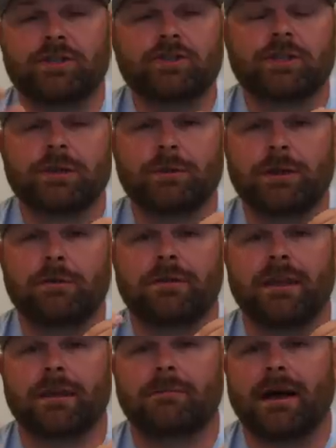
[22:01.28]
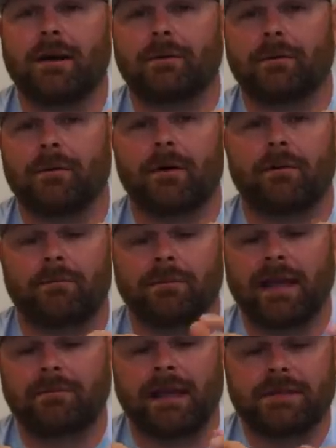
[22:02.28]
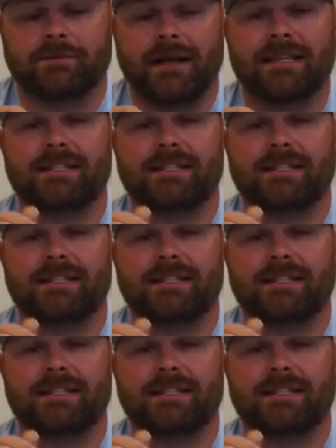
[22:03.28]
usually what you think about blade baits, right?